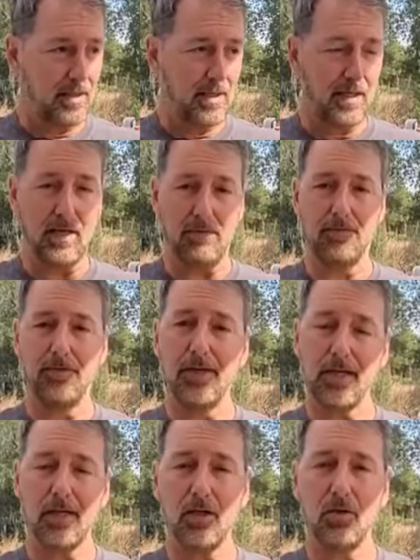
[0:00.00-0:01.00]
it got
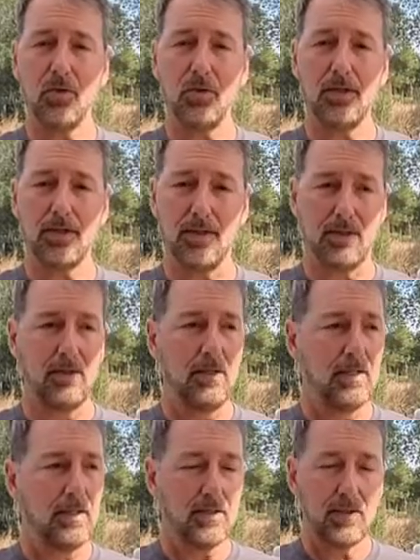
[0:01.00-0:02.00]
freaking cold here.
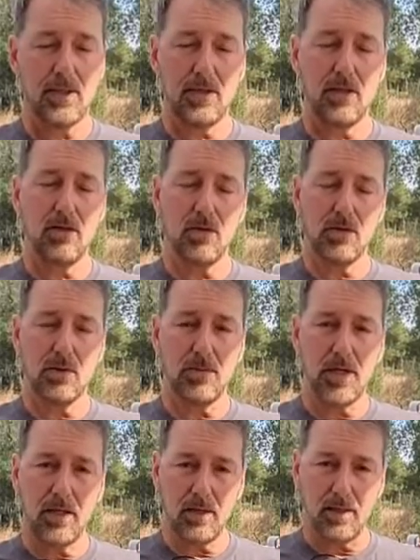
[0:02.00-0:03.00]
So I had to throw some
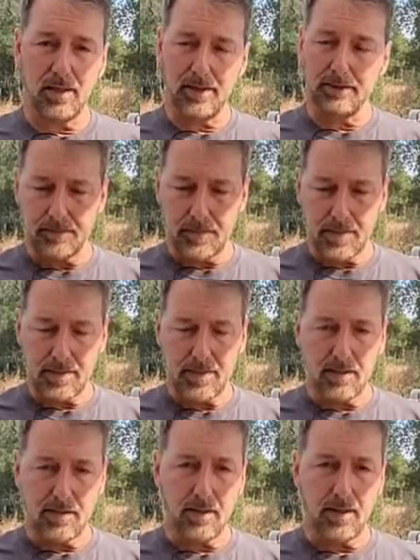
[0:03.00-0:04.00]
heat on it
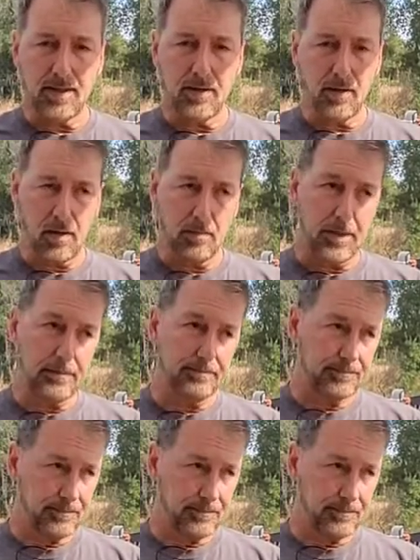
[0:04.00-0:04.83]
instead of the glycol, but